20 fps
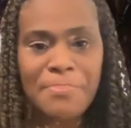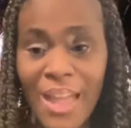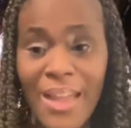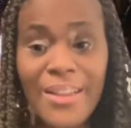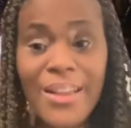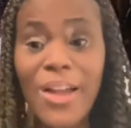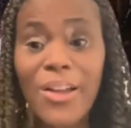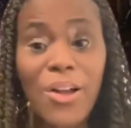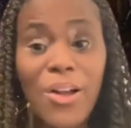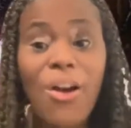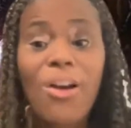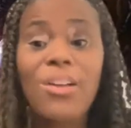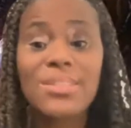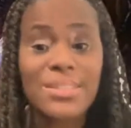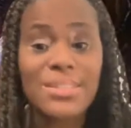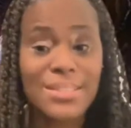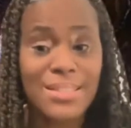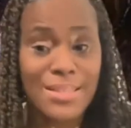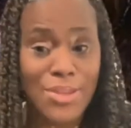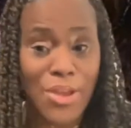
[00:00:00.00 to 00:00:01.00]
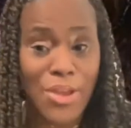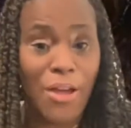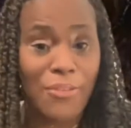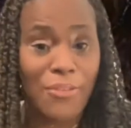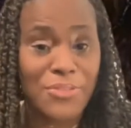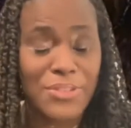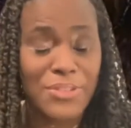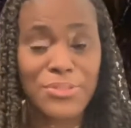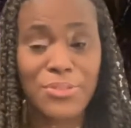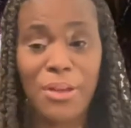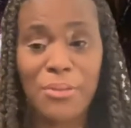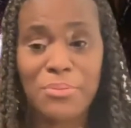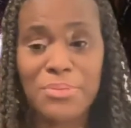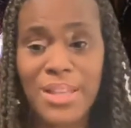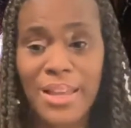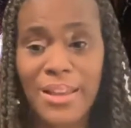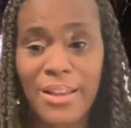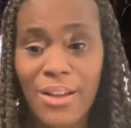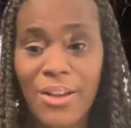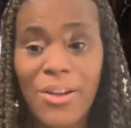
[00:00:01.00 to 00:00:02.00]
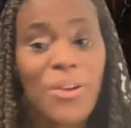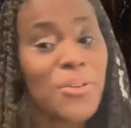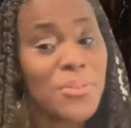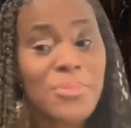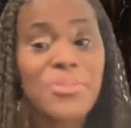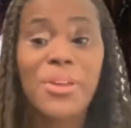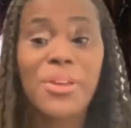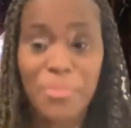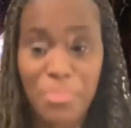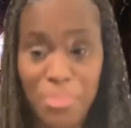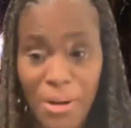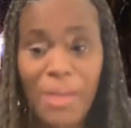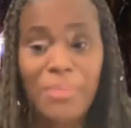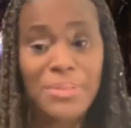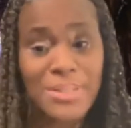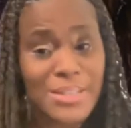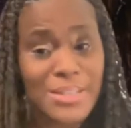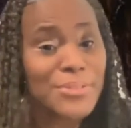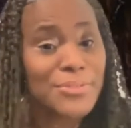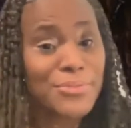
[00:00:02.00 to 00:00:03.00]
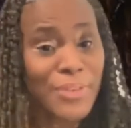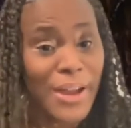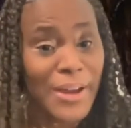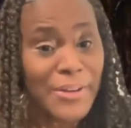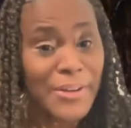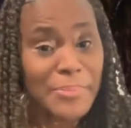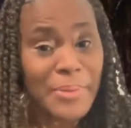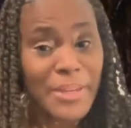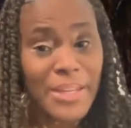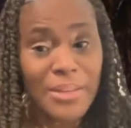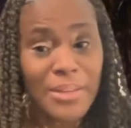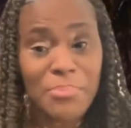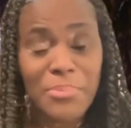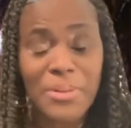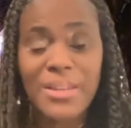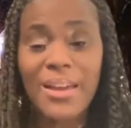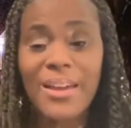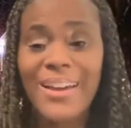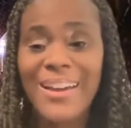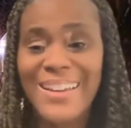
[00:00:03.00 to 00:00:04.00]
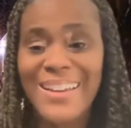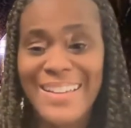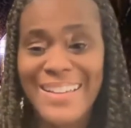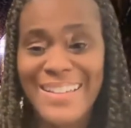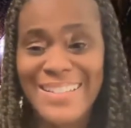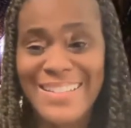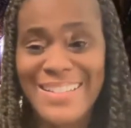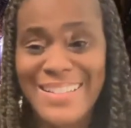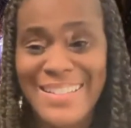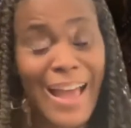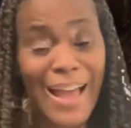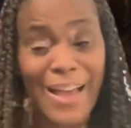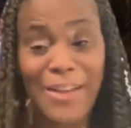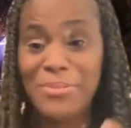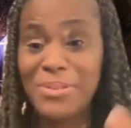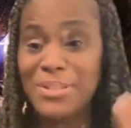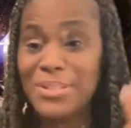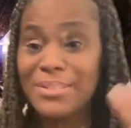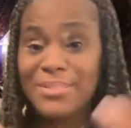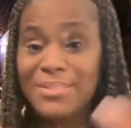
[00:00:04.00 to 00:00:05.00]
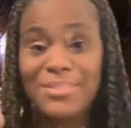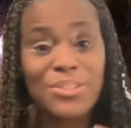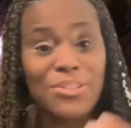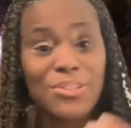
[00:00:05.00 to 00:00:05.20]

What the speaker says: I got called into the office. So I was like, oh, they're probably going to fire me because I was,